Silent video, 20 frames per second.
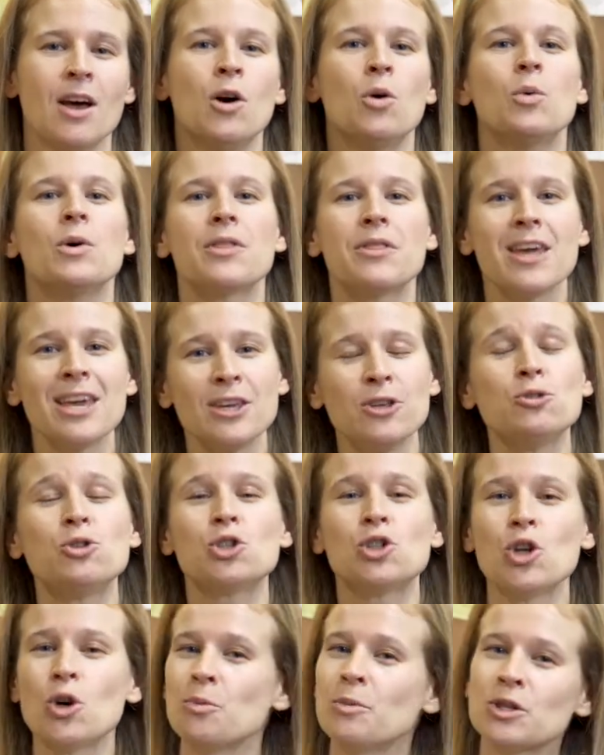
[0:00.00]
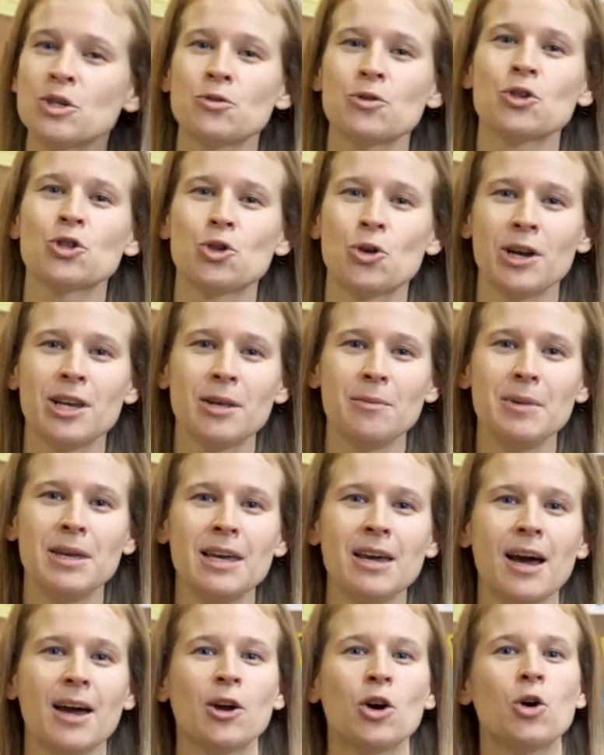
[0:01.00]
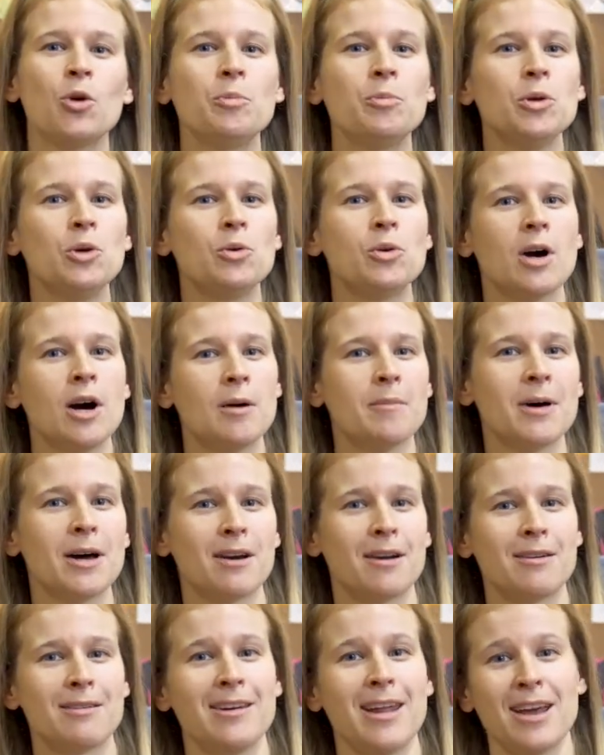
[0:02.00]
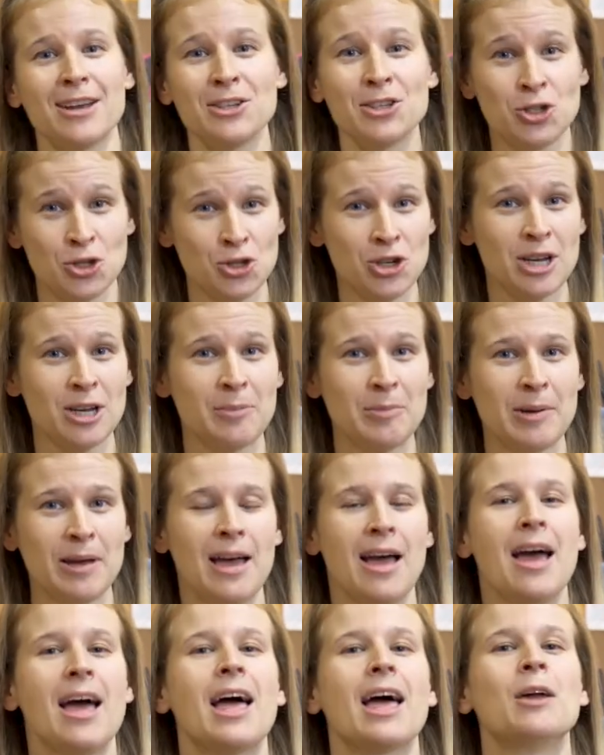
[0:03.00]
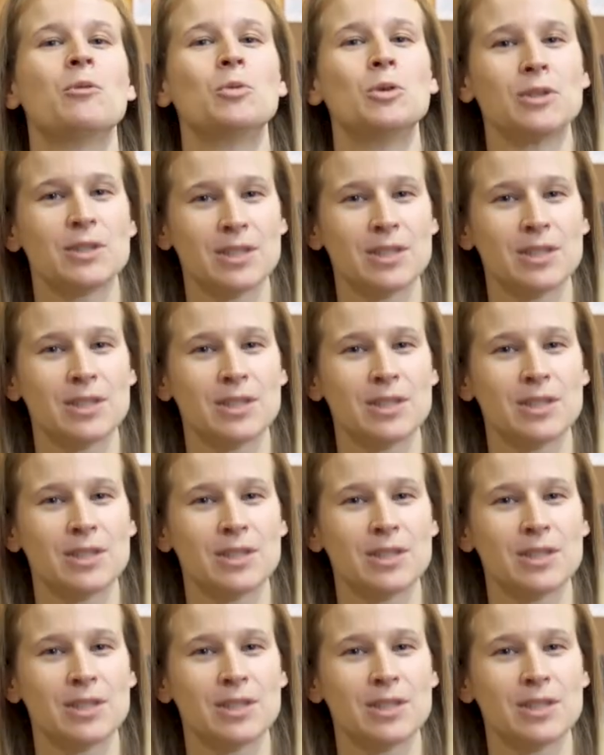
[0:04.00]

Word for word: Well, thank you so much for joining me. I hope you come on our next trip, and we'll